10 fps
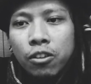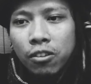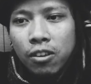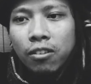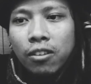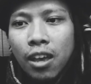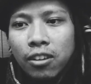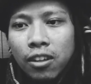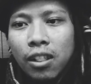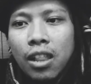Do things
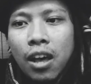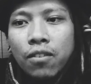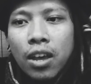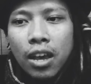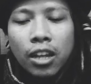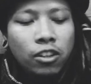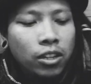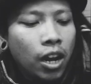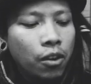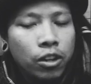that you love and
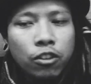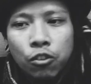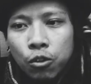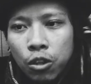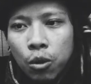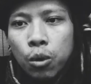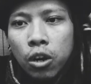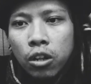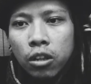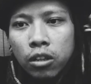share it to the
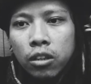world.